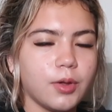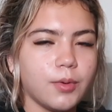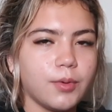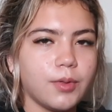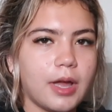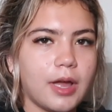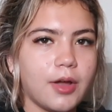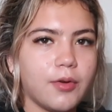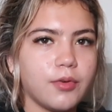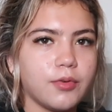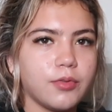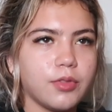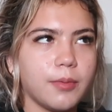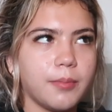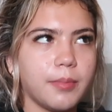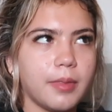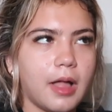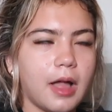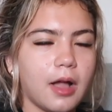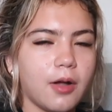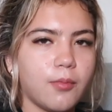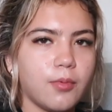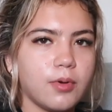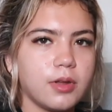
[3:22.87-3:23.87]
They were, I, the
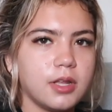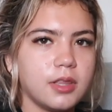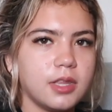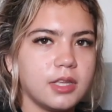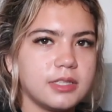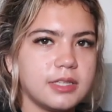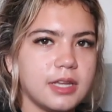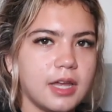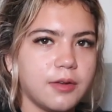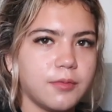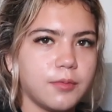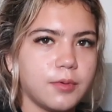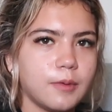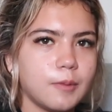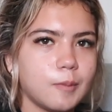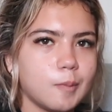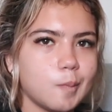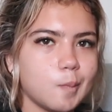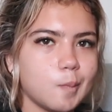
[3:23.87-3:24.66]
black one and the tan one.